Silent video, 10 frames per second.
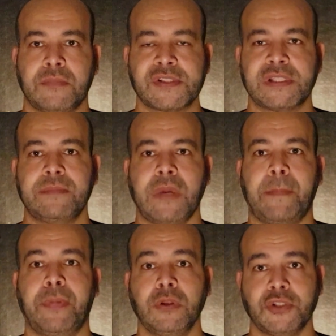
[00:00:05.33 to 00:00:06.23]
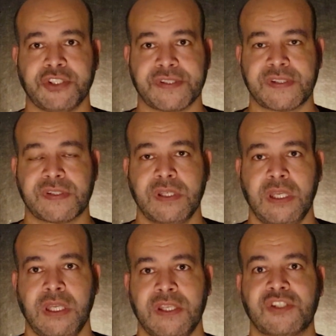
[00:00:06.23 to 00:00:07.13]
Muslim apologists
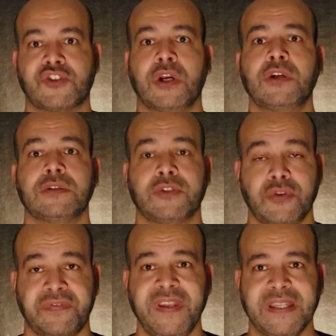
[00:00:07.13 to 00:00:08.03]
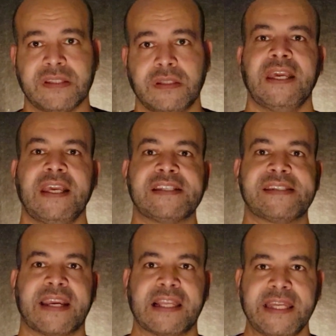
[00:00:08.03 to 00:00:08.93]
struggle to defend is
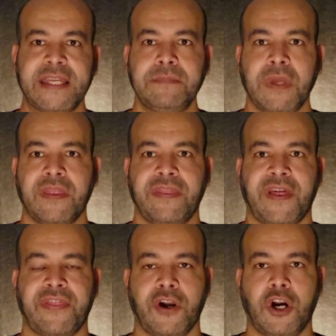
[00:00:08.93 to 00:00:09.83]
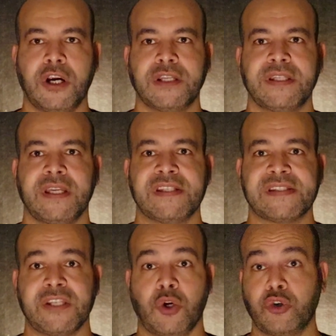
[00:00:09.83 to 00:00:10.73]
the claim that the heart is
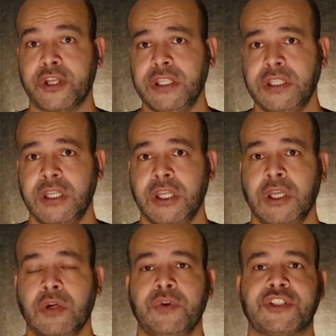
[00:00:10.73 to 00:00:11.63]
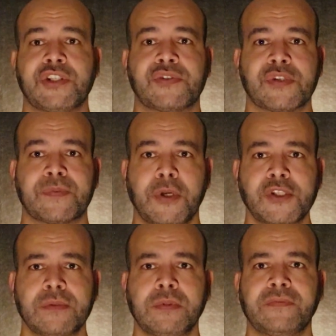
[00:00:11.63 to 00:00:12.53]
the organ which is
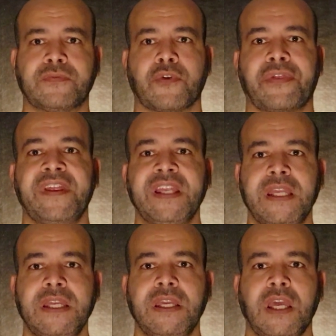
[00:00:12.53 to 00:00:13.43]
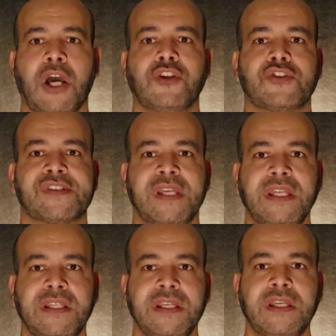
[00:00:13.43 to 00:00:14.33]
responsible for thinking,
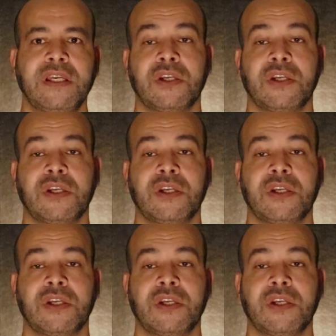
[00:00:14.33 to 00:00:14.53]
understanding,